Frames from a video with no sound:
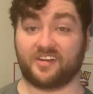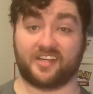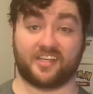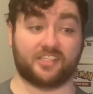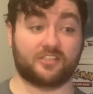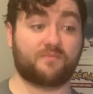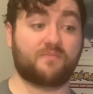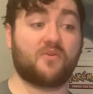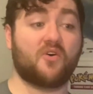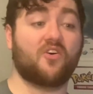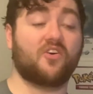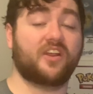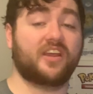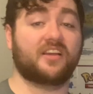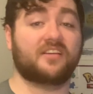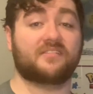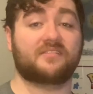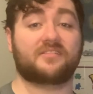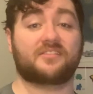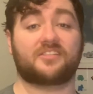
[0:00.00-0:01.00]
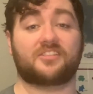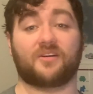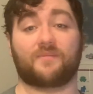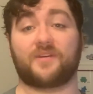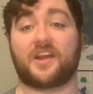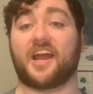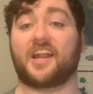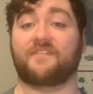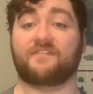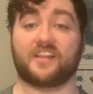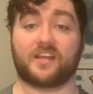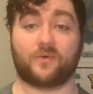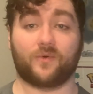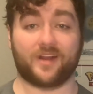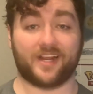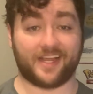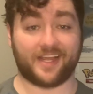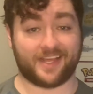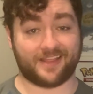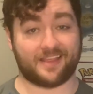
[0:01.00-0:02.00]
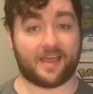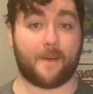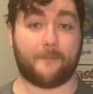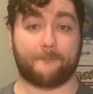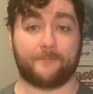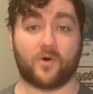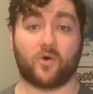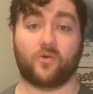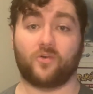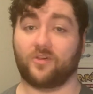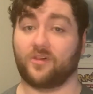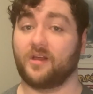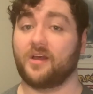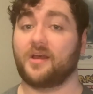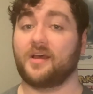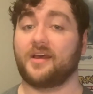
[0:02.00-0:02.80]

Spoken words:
is putting some kind of liquid in that bowl,